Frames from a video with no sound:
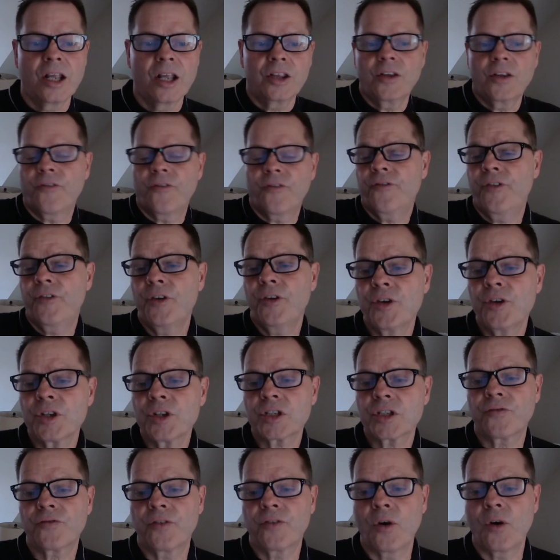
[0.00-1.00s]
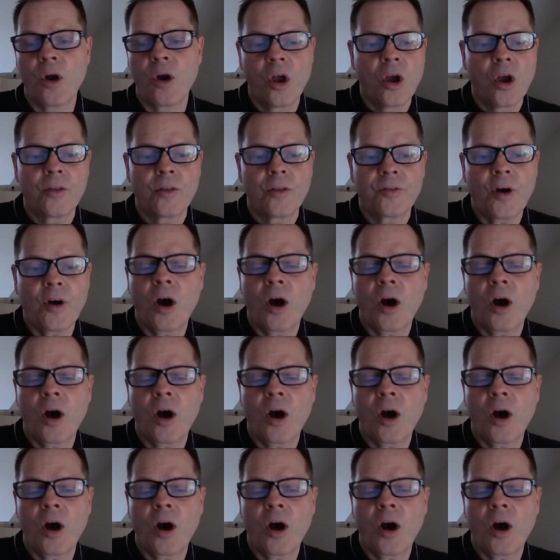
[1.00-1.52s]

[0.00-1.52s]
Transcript: the thirst for the